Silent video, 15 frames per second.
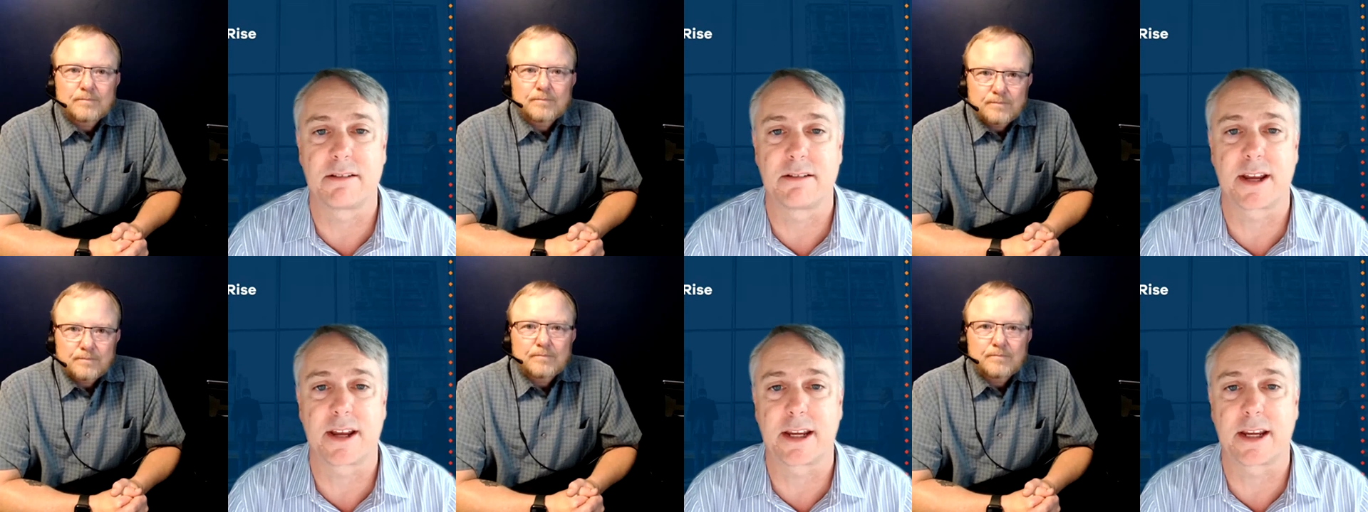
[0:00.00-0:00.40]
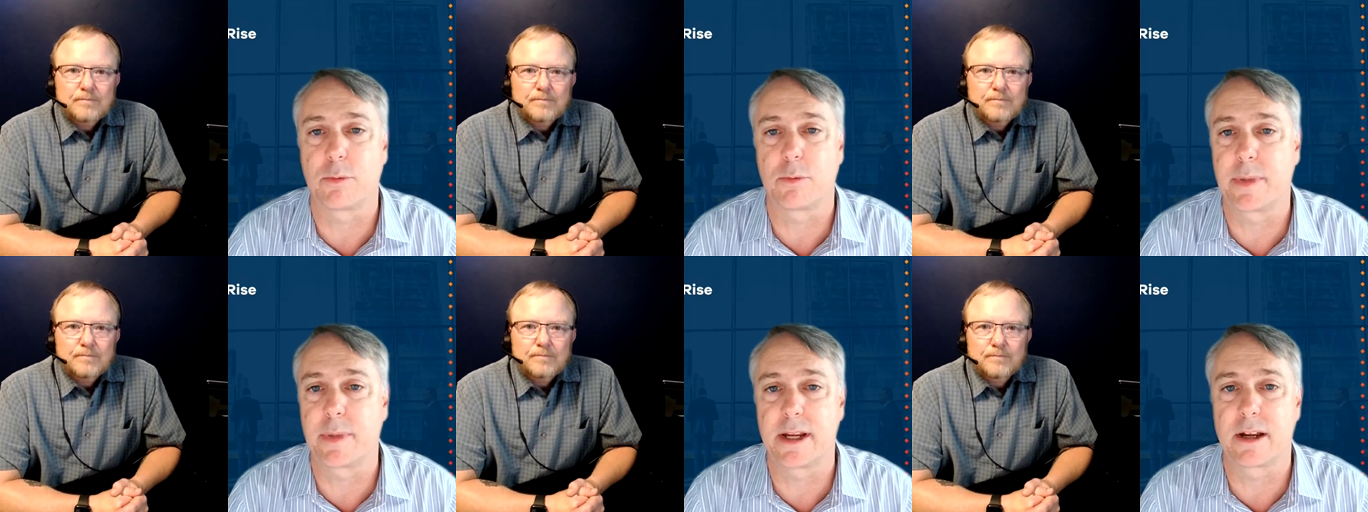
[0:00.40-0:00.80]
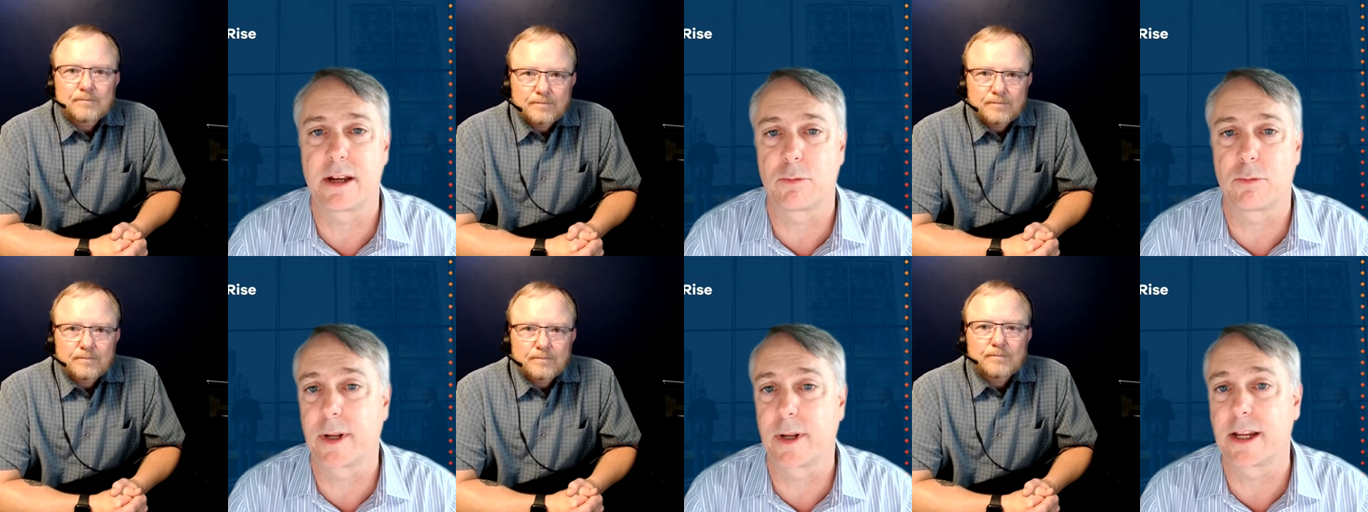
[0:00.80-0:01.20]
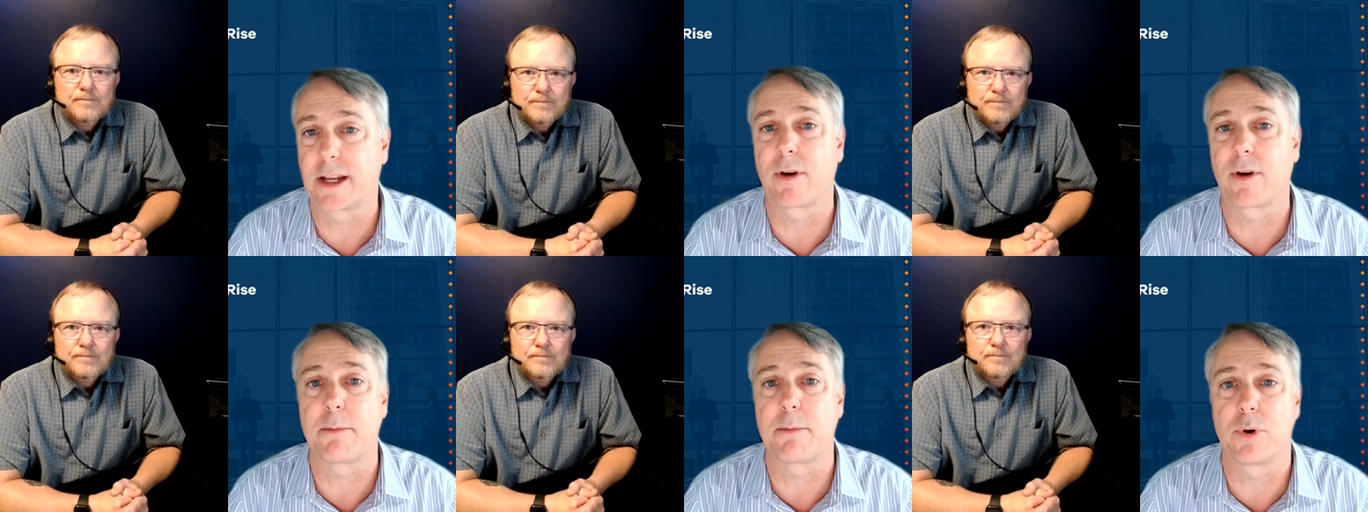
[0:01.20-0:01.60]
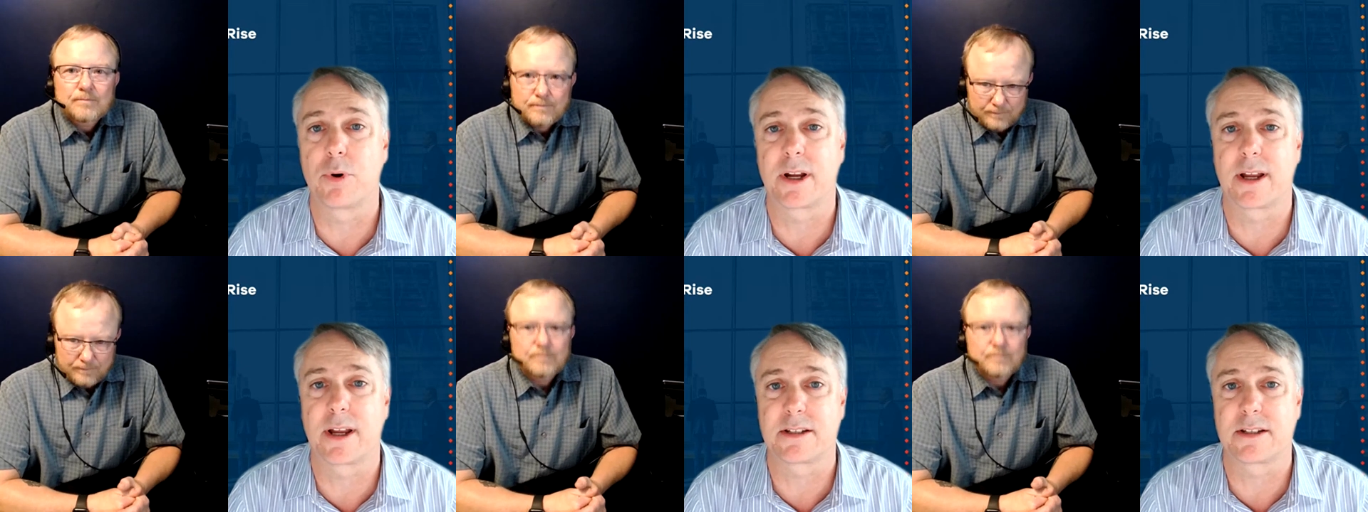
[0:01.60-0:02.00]
Speaker 1: Sounds like it would be a really
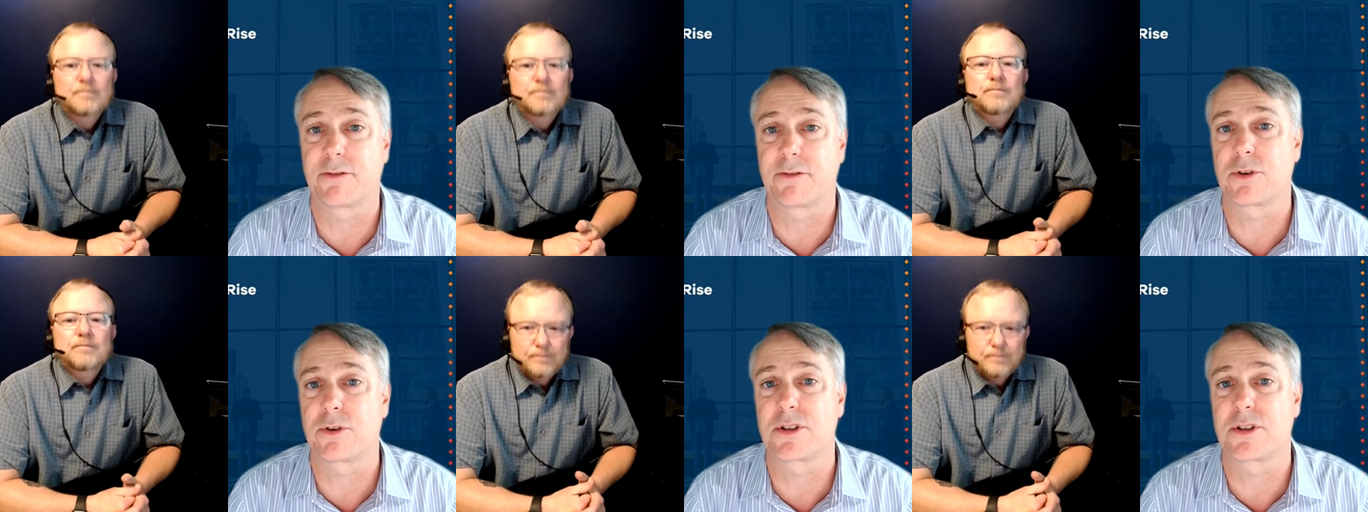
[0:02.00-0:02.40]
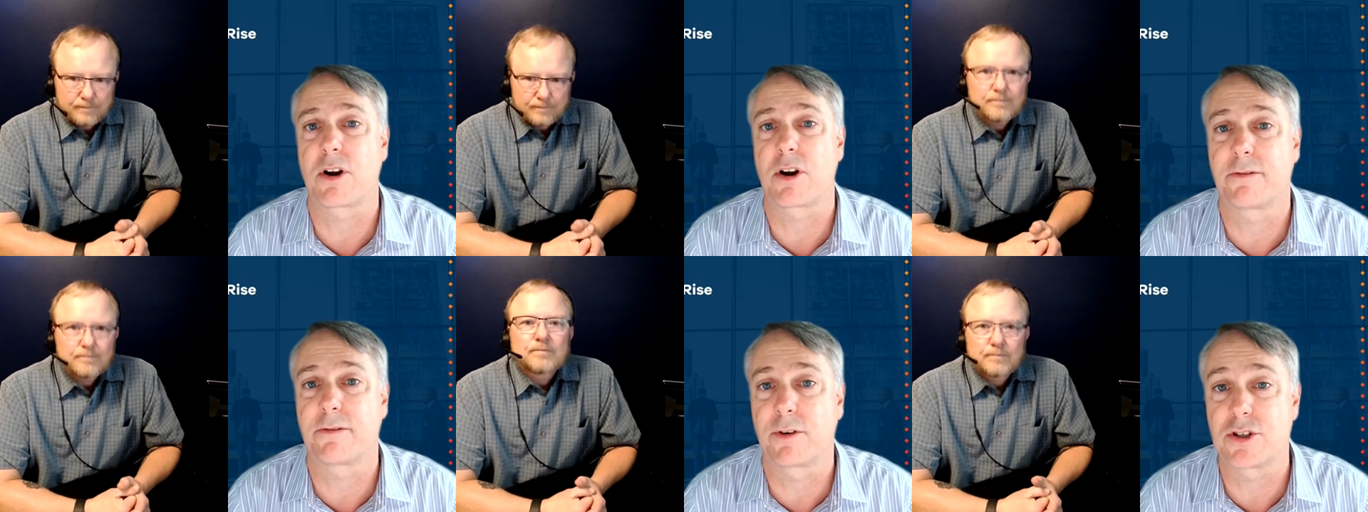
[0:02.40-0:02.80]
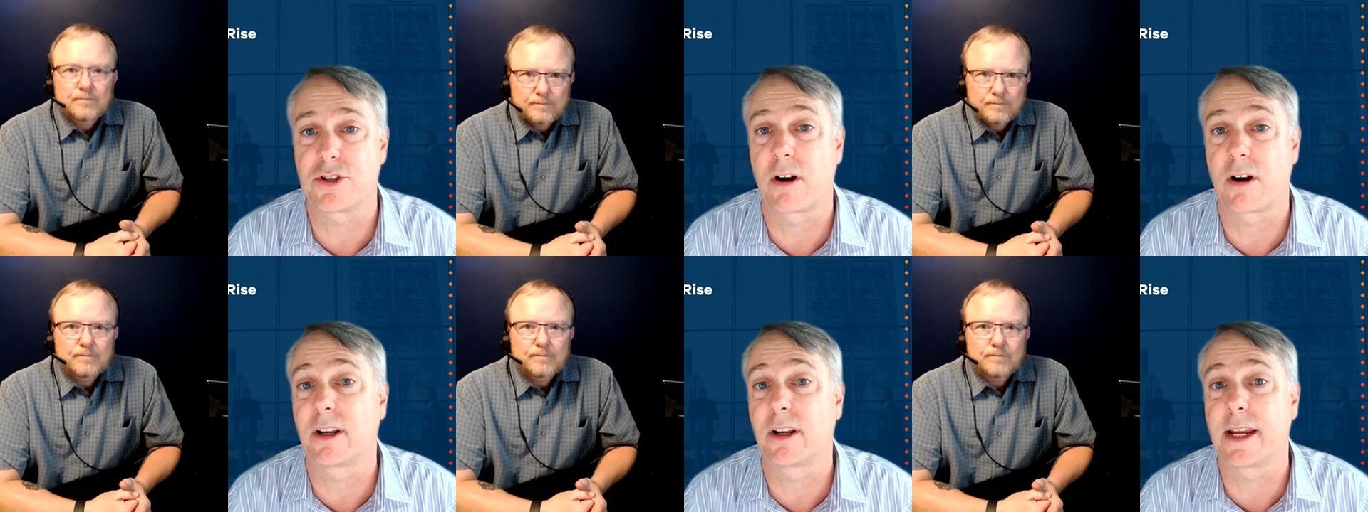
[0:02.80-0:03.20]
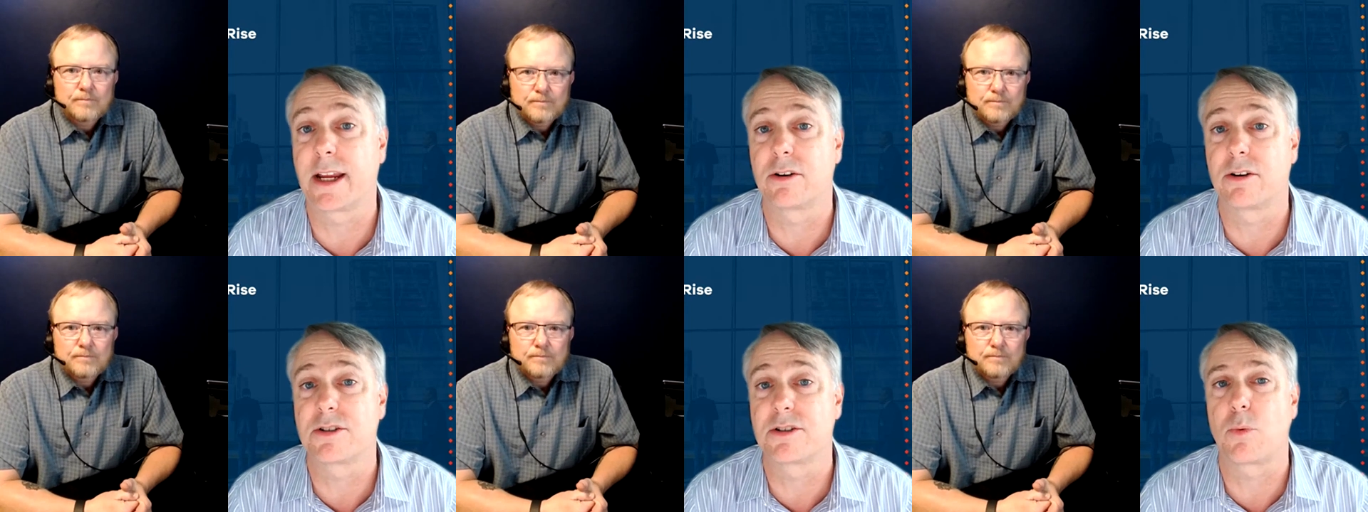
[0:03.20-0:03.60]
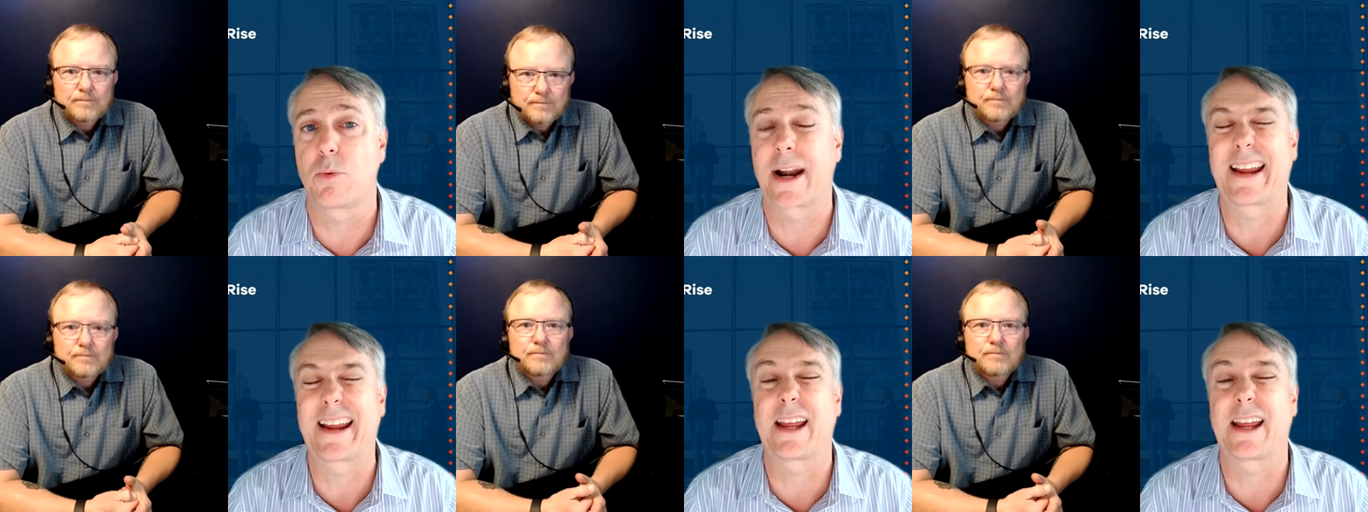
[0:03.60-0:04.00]
great book as a first start for HR leaders
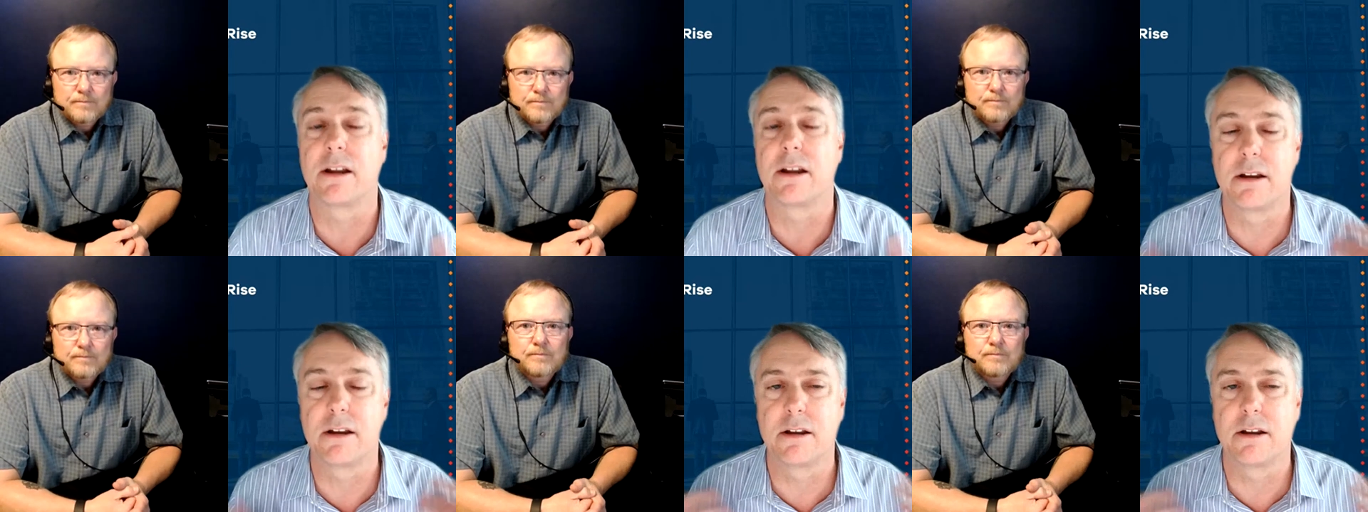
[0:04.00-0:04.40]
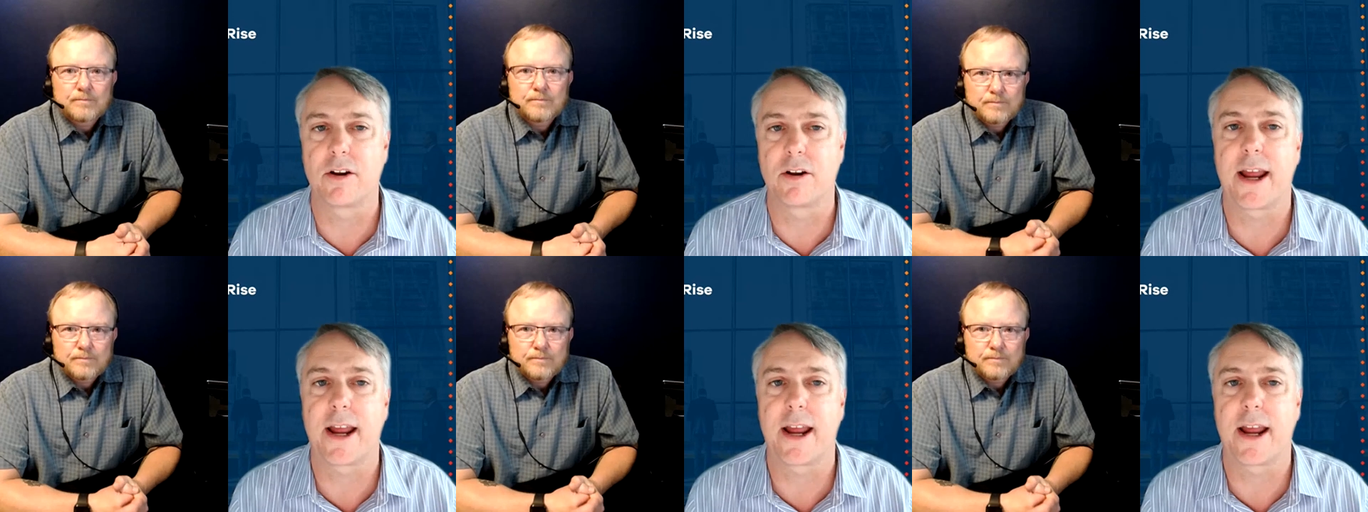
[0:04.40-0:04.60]
to want to get